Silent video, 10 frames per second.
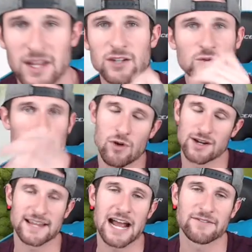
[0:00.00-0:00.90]
Here's one more
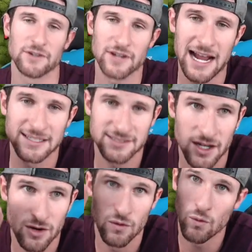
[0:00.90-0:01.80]
attack for you guys.
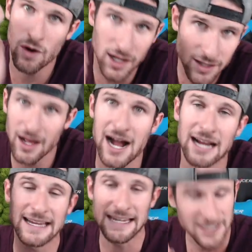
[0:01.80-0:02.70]
So 1
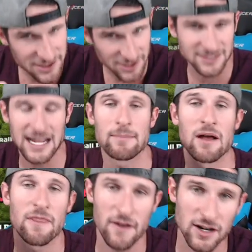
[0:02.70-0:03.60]
o'clock Eastern time
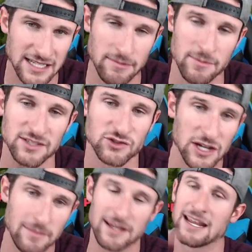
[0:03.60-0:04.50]
on Thursday, I'm going to be
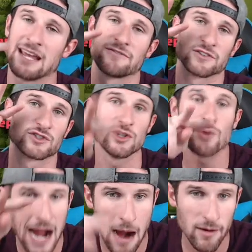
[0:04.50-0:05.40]
streaming again for
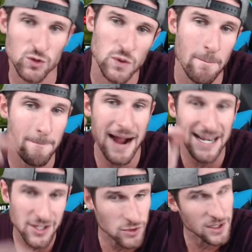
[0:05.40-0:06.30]
two hours. We
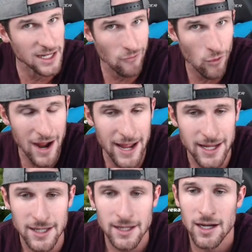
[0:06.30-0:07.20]
might do a
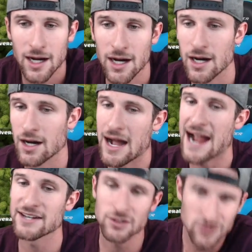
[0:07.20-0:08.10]
giveaway, uh,
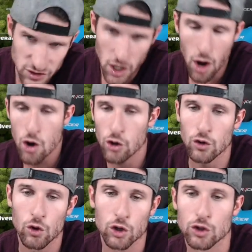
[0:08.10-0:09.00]
iTunes code
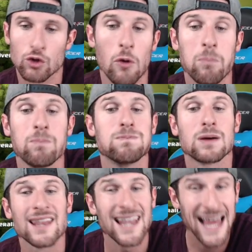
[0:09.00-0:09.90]
or Google
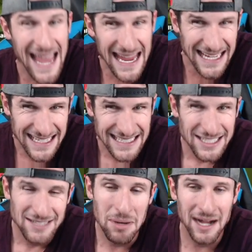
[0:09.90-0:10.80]
Play,
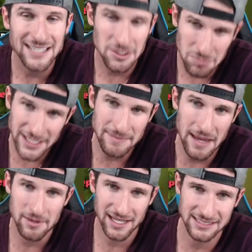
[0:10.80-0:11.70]
possibly.
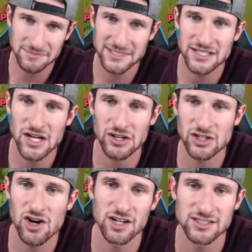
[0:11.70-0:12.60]
Maybe like some $10
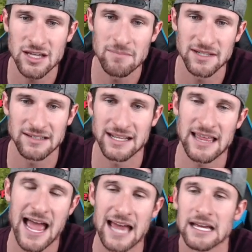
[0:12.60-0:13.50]
cards, something like
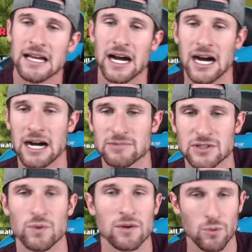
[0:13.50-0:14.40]
that. Um,
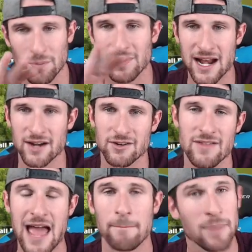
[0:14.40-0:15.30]
so we, we'll plan on doing
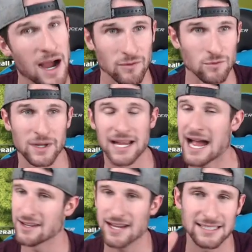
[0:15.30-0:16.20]
that. But we
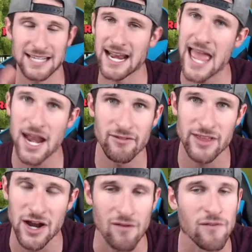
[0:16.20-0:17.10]
got you guys got to head over
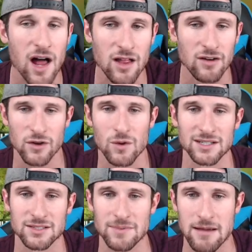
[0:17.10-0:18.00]
there and follow if you
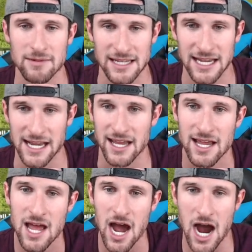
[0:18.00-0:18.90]
want to be able to get it.
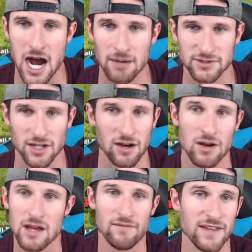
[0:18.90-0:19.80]
Um,
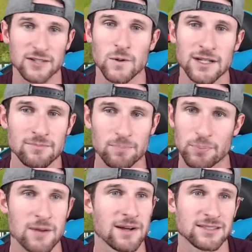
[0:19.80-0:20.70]
so this one,
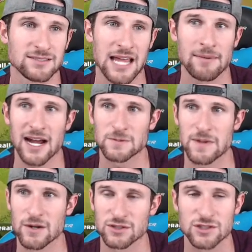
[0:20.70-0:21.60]
pretty much the same, guys,
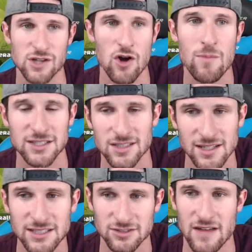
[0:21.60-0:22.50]
but there was so much
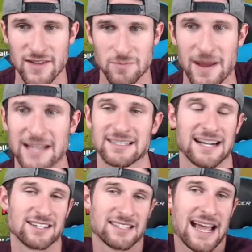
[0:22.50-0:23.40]
elixir on this base that
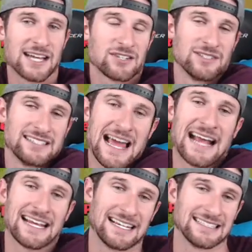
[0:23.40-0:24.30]
I just had to
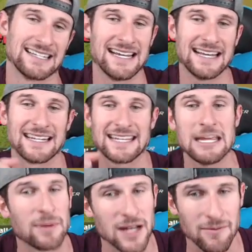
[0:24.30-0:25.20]
attack it because I needed to
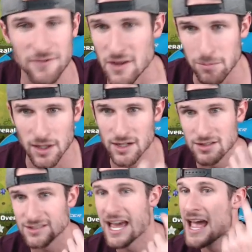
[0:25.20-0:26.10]
keep it up for the
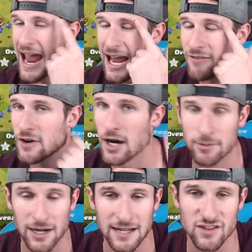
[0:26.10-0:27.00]
balloons and for
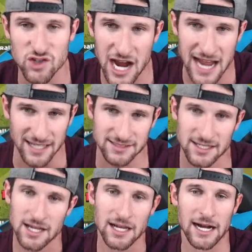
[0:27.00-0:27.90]
upgrading the giants.
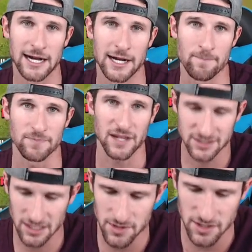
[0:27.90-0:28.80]
Um, now,
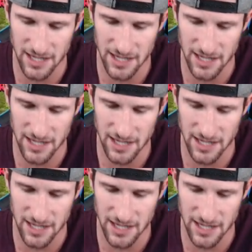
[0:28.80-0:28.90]
some of you